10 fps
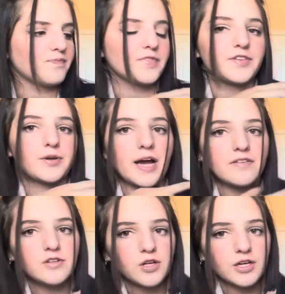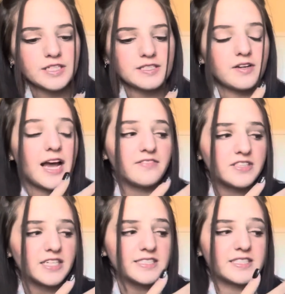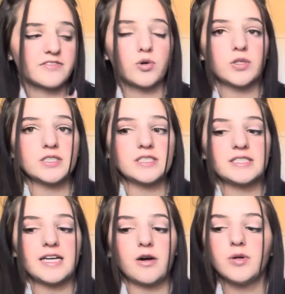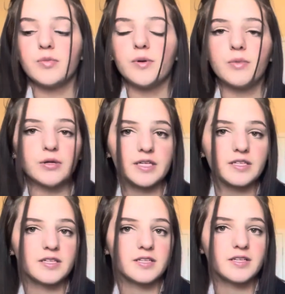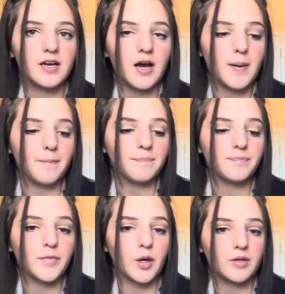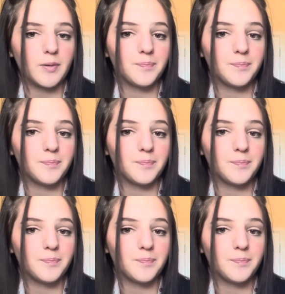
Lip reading: So advertising, of course, is how we're promoting the hotel.